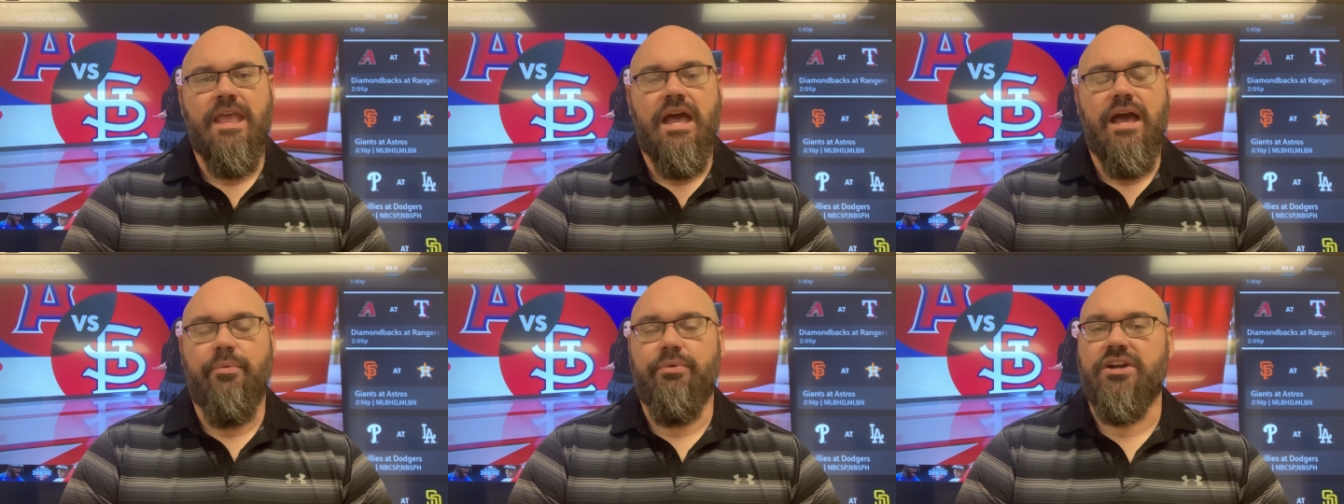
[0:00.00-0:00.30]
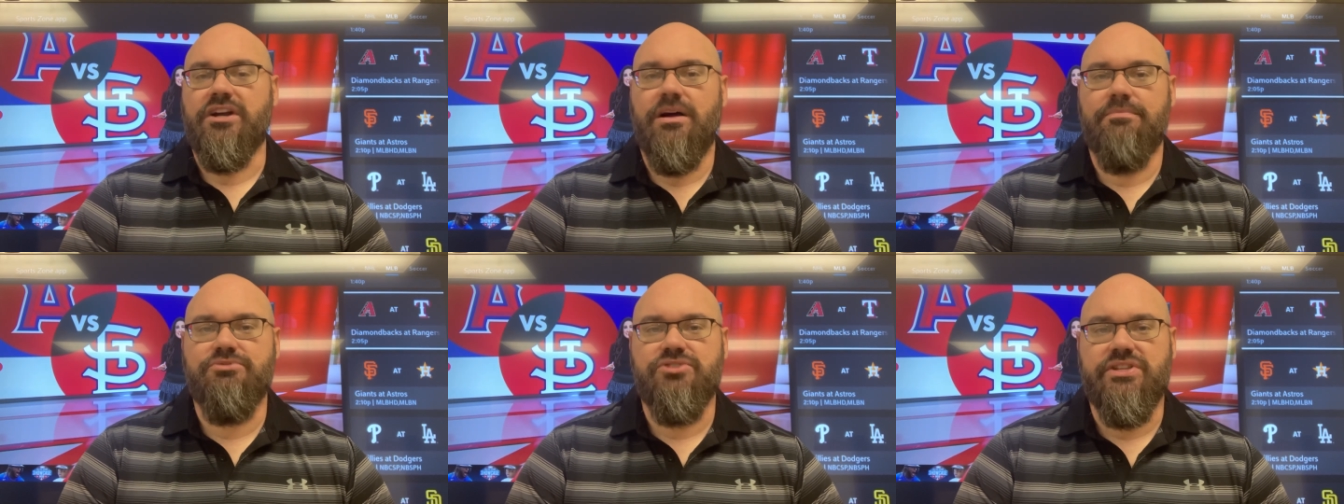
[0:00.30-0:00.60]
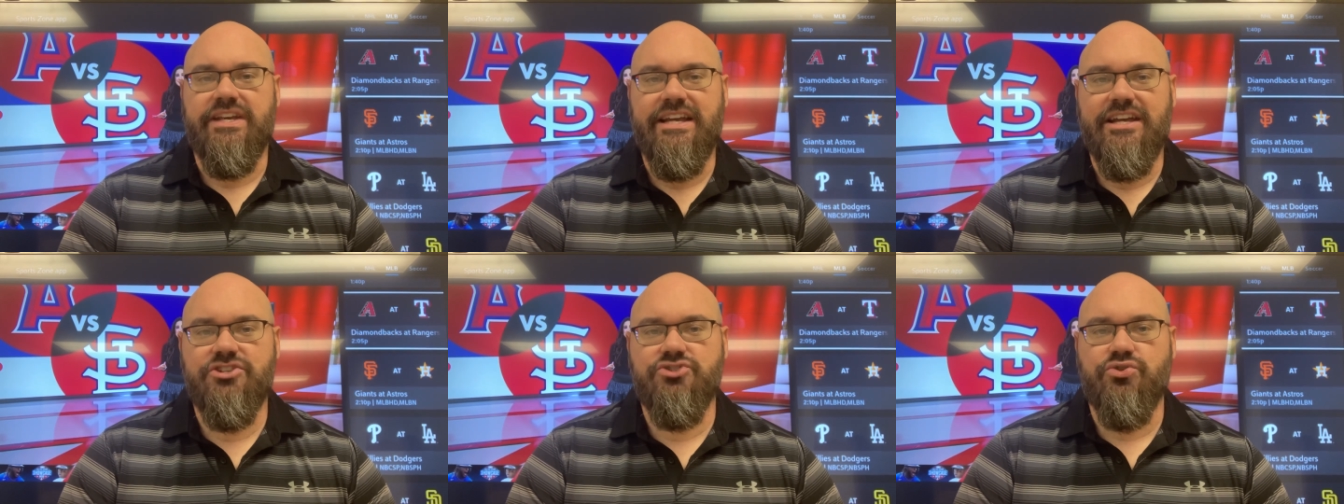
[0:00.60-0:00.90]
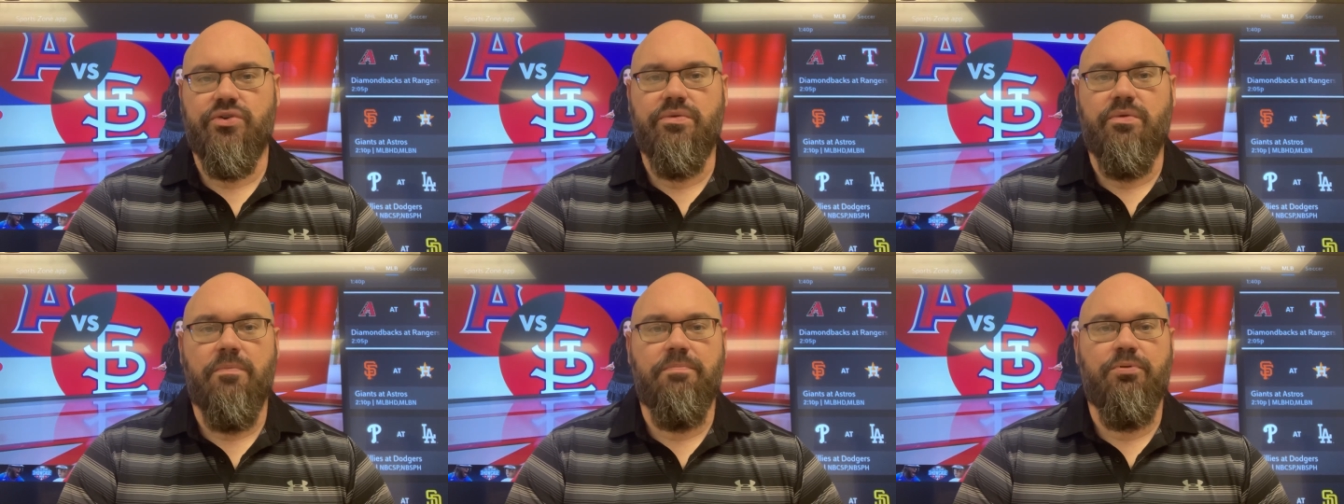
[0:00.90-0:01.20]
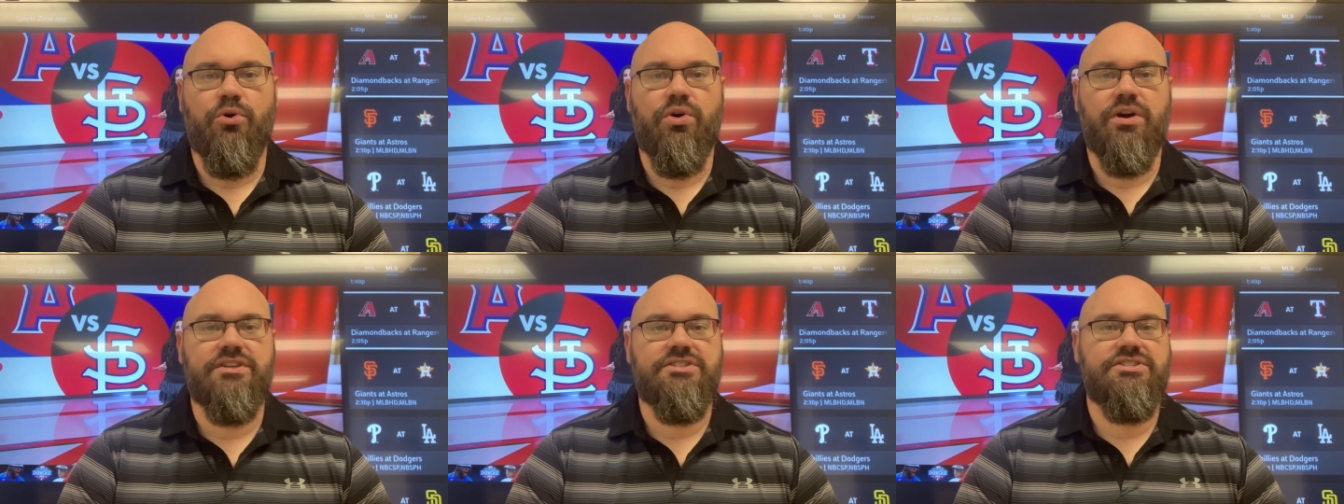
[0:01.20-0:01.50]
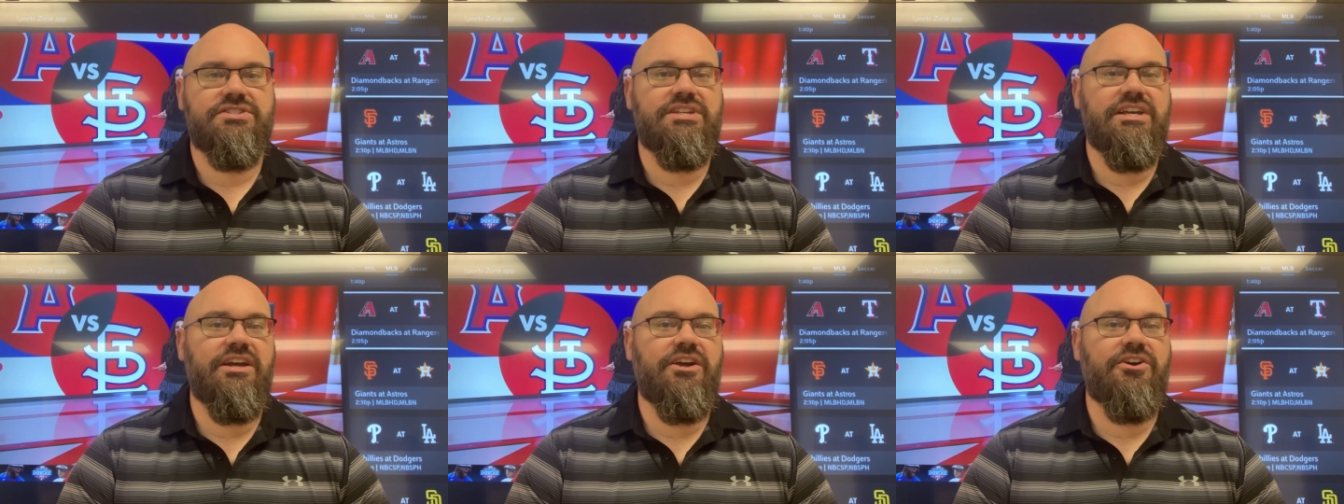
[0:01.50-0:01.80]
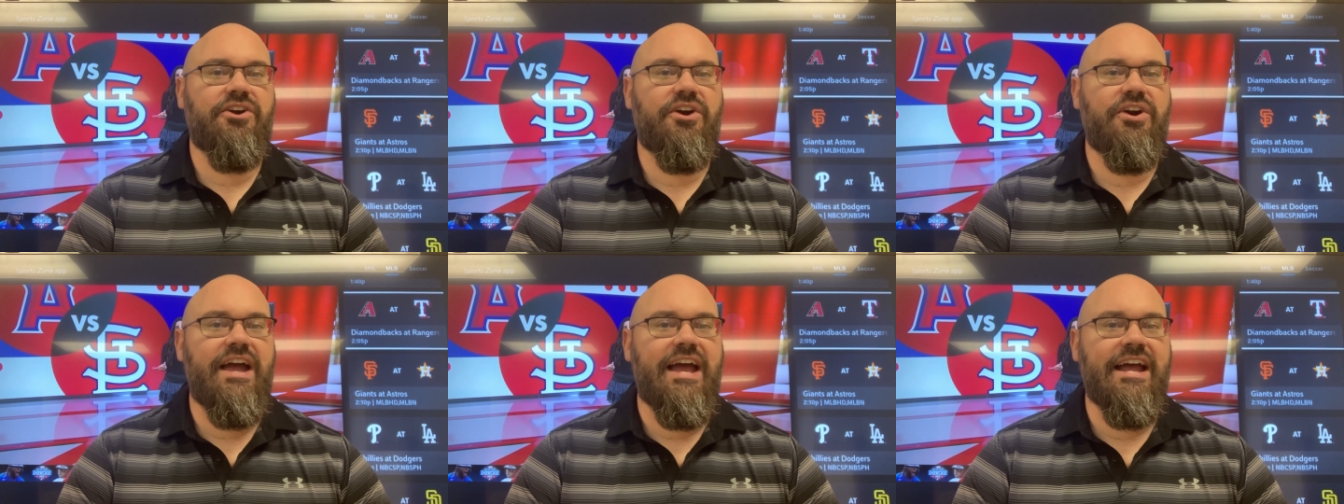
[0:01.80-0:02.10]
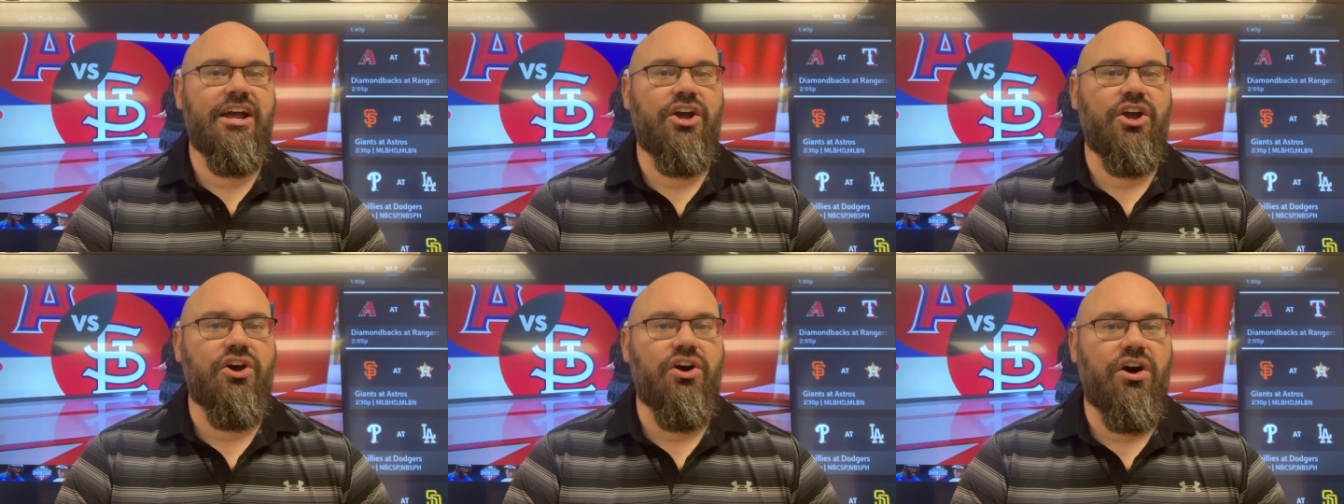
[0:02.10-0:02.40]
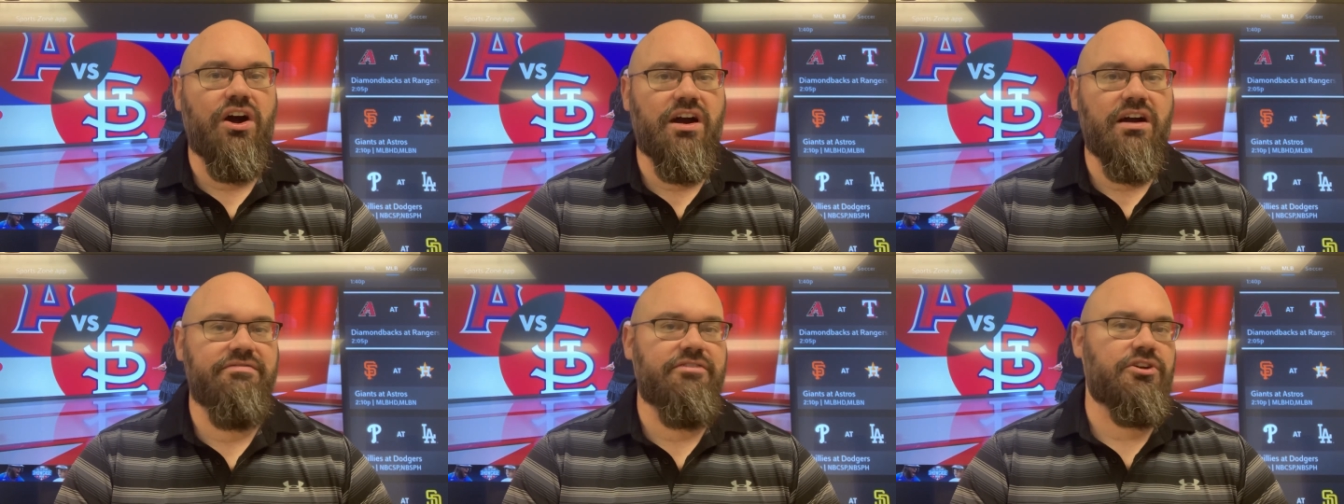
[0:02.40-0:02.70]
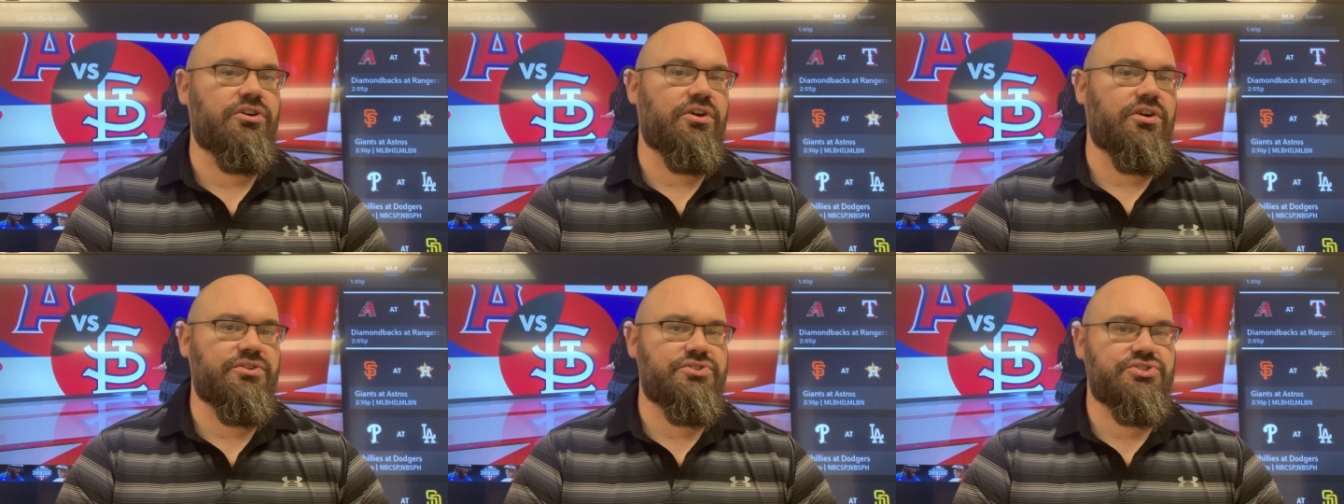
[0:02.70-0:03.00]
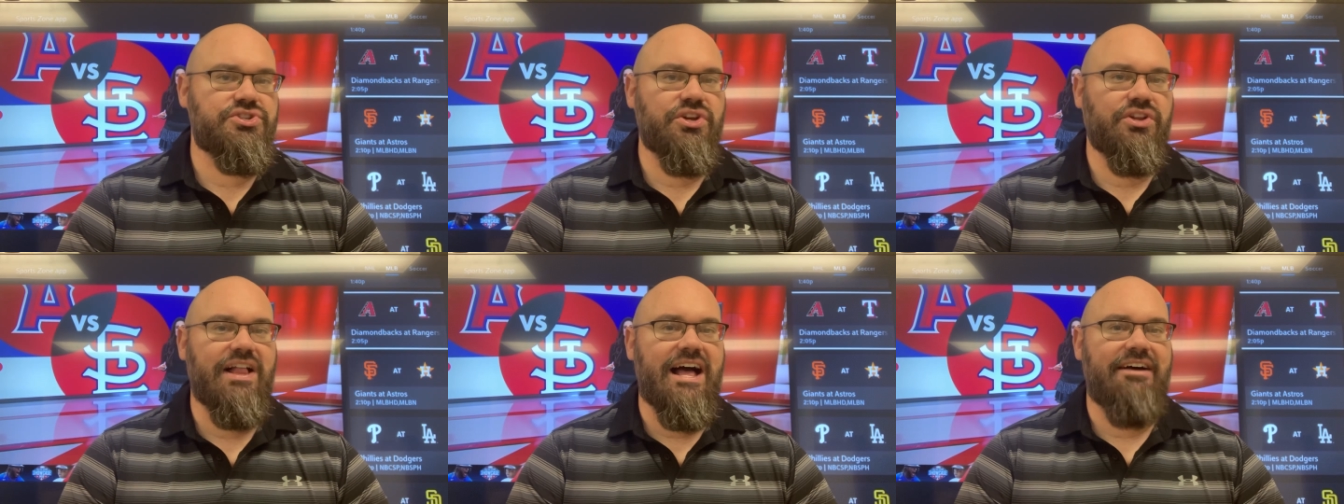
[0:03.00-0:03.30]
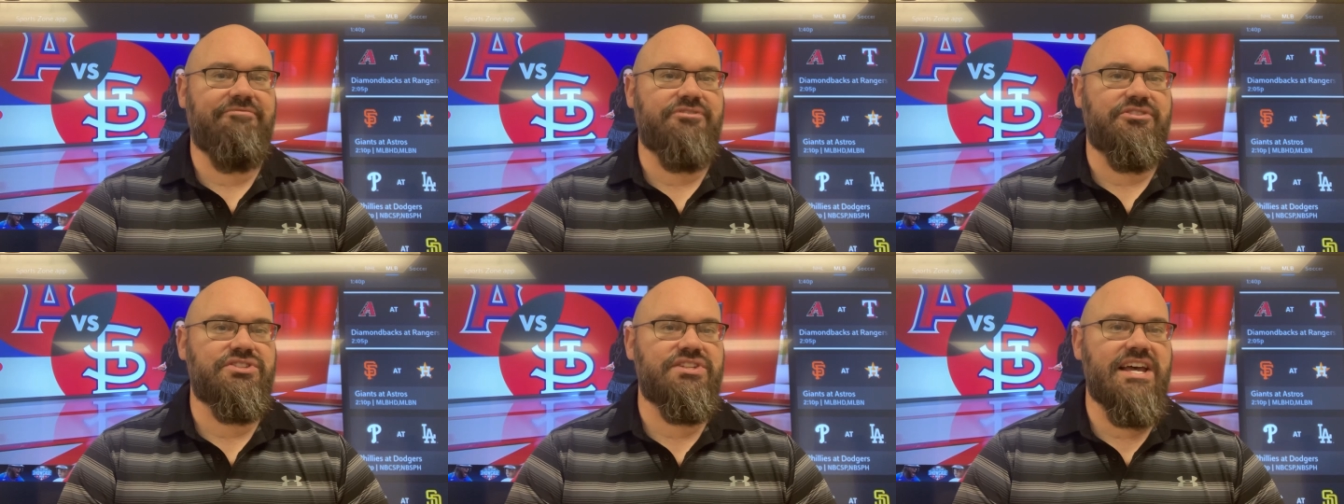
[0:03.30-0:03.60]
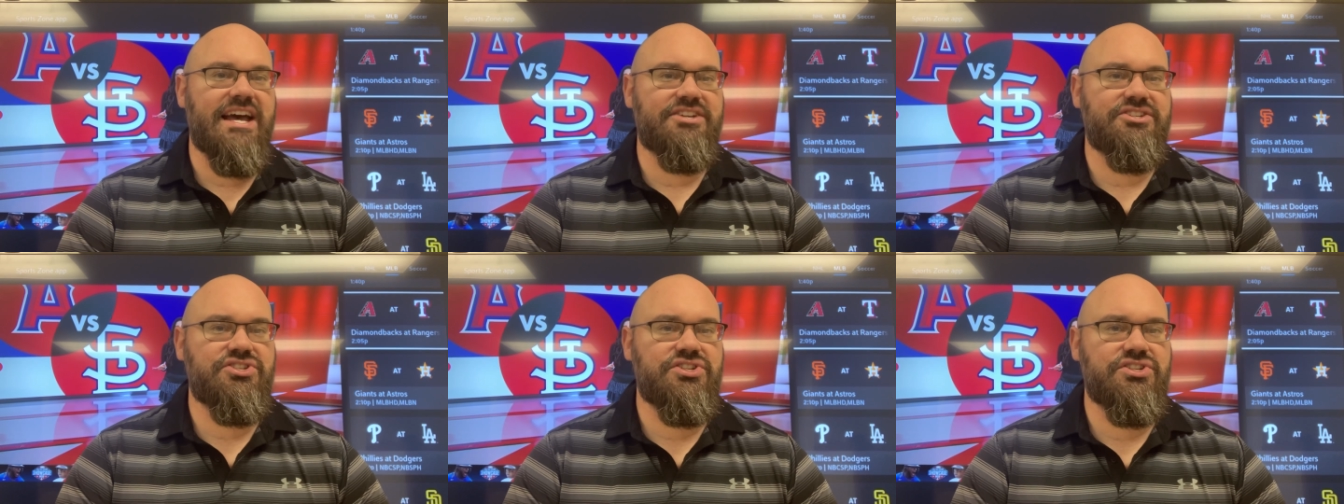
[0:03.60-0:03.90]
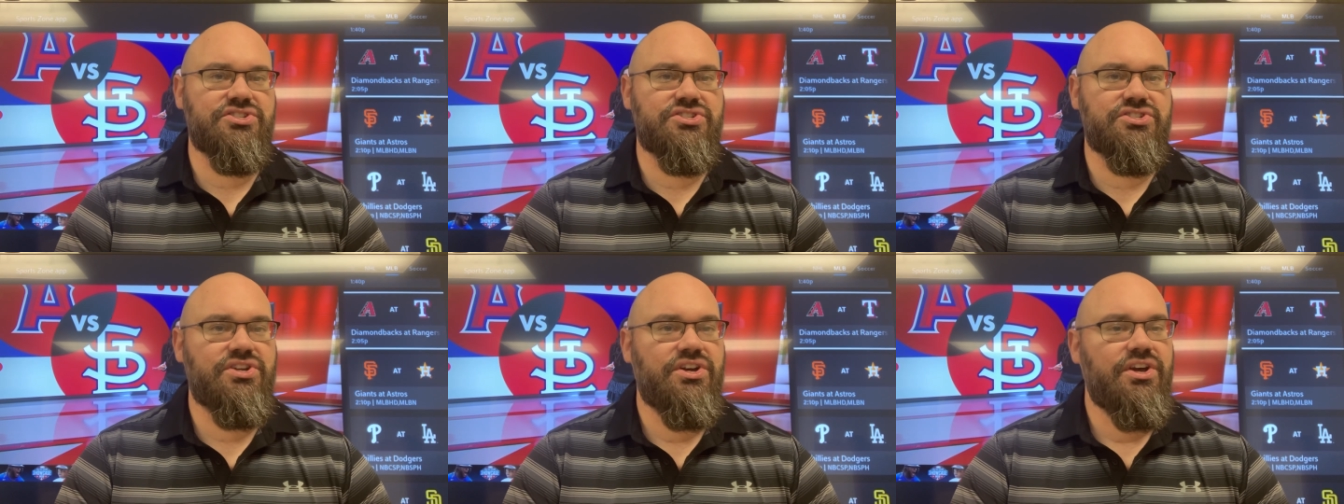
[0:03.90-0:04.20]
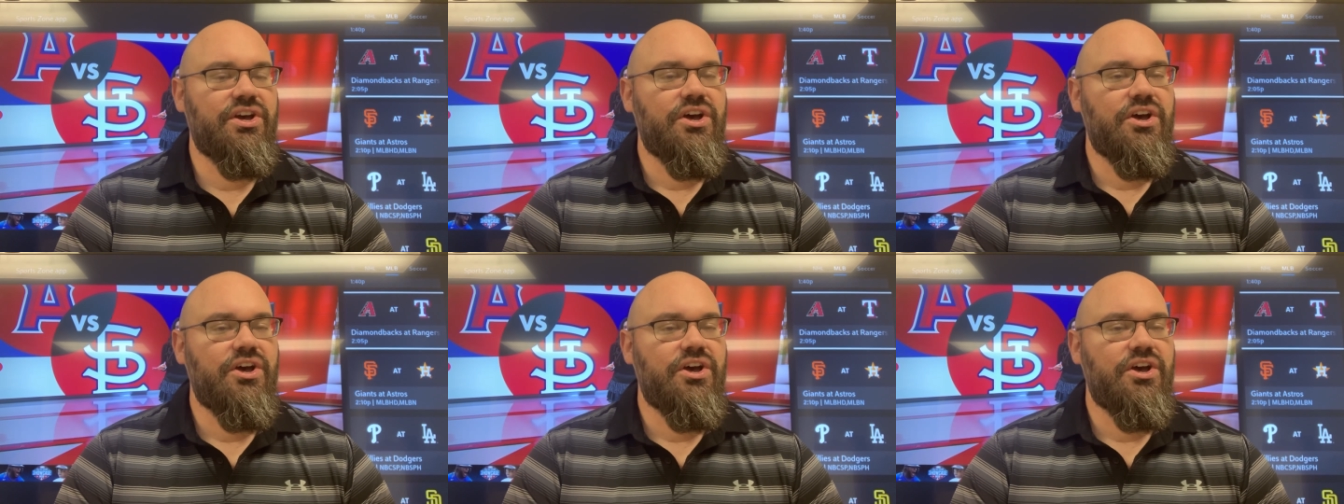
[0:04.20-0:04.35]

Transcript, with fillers: When it comes to the injury report, Seager and Garver are still out for Texas.